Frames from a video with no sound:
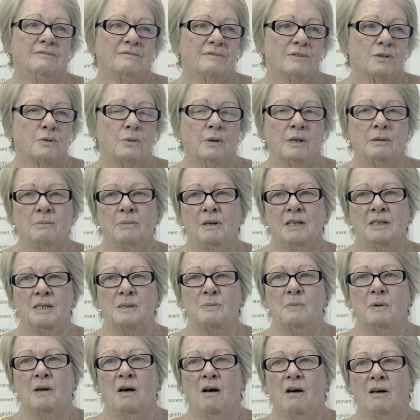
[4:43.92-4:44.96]
20
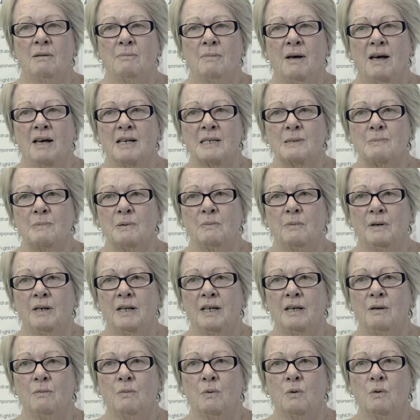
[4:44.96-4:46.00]
metres behind my husband when
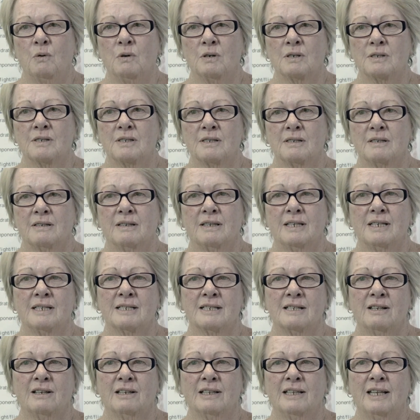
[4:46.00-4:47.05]
he walks and
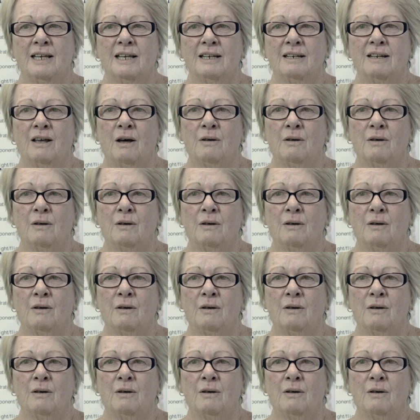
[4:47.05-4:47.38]
things like that.